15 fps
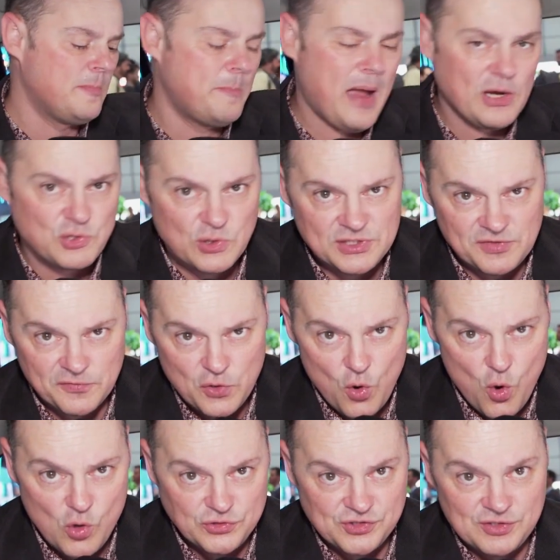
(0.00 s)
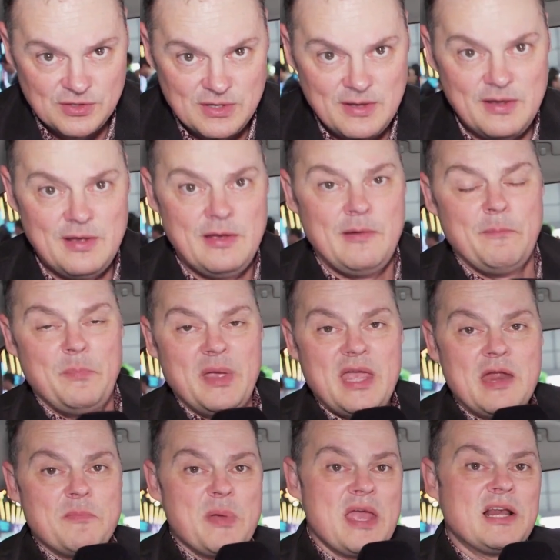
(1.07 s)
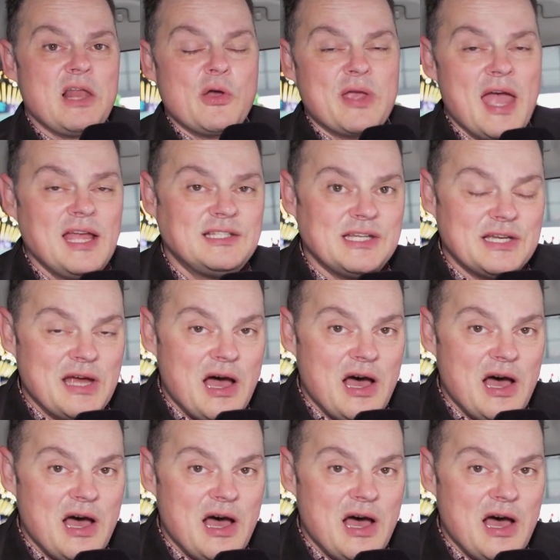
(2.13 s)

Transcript: Batteries, of course, begin being located